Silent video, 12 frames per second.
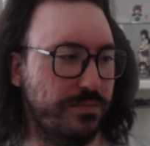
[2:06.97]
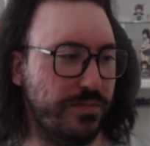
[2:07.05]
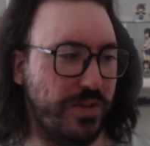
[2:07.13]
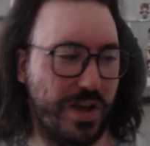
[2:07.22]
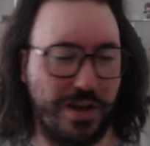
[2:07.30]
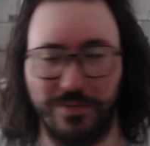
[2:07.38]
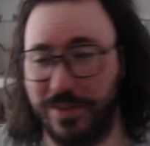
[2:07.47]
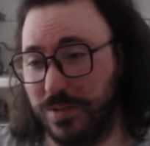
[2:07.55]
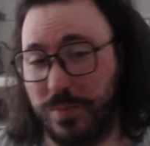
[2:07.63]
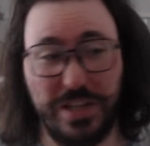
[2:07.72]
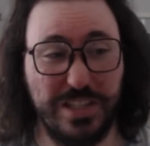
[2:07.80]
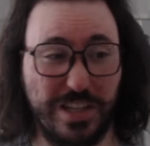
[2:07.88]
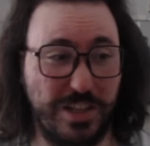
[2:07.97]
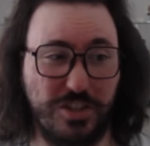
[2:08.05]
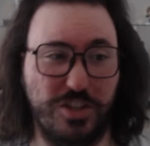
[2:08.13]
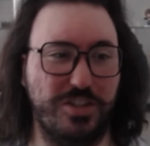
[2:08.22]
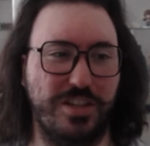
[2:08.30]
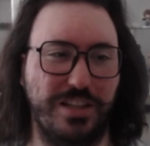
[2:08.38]
yeah, that's basically
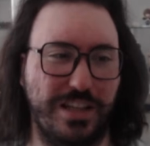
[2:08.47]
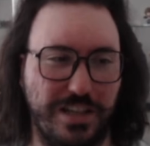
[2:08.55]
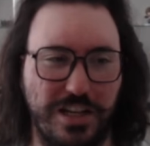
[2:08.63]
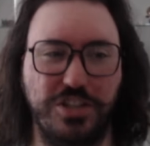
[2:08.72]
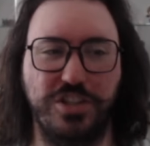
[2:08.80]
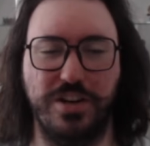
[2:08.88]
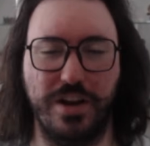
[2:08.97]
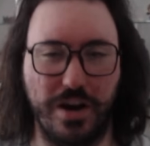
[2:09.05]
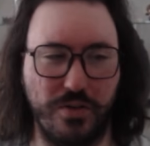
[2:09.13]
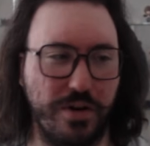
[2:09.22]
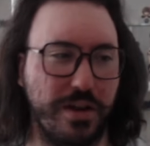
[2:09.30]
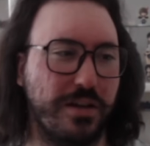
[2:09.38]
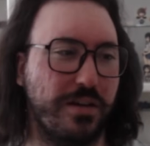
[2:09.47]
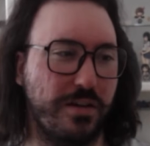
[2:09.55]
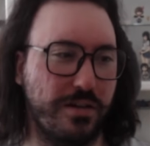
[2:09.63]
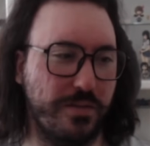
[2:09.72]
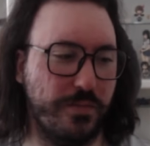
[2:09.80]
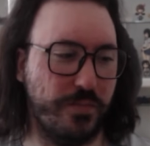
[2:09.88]
just it. A generic
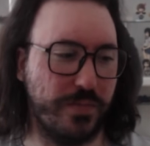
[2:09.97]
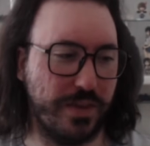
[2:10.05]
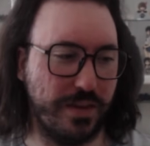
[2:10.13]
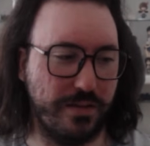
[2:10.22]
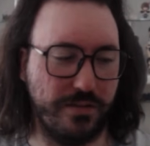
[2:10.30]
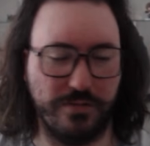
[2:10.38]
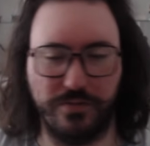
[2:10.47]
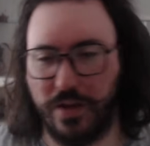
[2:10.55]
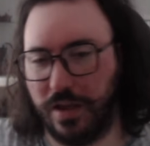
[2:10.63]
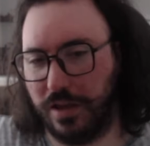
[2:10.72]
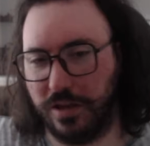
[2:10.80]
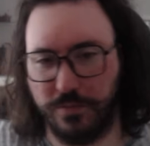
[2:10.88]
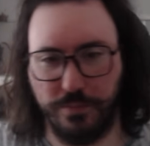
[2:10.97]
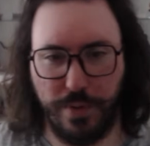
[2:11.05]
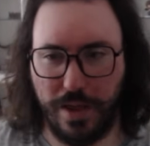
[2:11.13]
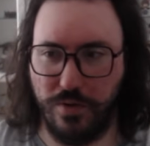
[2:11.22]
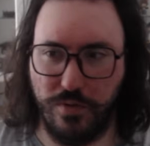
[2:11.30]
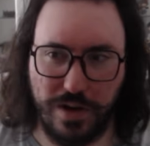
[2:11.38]
fake
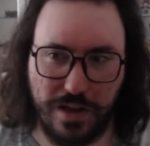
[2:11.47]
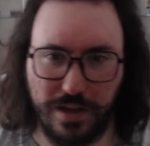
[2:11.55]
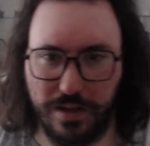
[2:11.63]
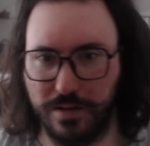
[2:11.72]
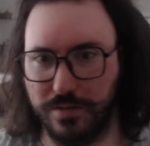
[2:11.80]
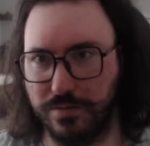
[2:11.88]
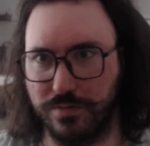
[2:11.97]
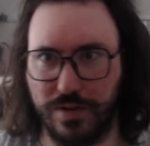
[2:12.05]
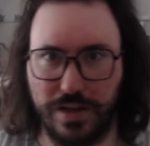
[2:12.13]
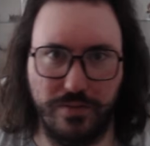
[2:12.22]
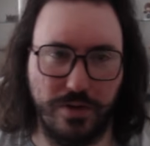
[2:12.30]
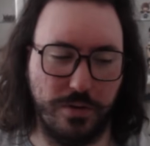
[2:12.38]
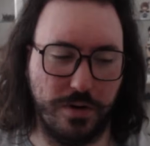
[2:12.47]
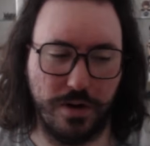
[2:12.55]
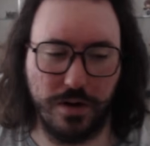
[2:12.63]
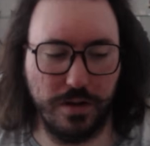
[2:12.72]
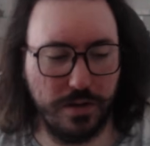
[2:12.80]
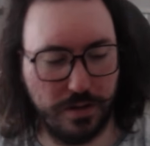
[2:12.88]
berry flavor.
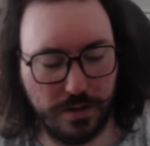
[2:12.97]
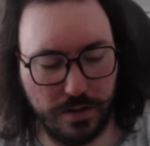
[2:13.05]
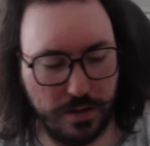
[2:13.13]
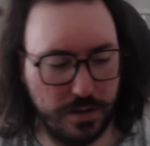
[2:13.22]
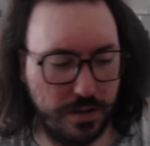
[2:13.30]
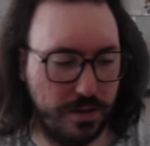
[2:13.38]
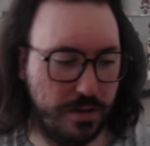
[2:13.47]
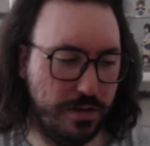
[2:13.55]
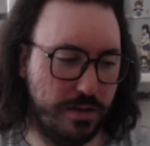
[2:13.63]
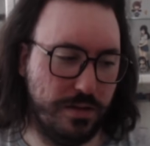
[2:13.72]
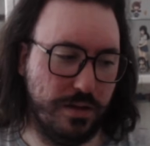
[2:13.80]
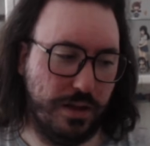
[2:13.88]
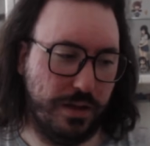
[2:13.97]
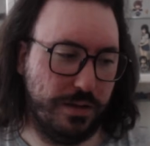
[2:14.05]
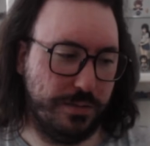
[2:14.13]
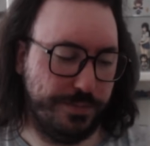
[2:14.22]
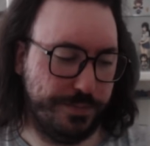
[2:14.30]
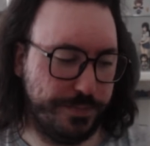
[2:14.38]

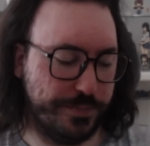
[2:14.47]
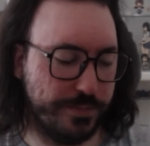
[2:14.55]
Um,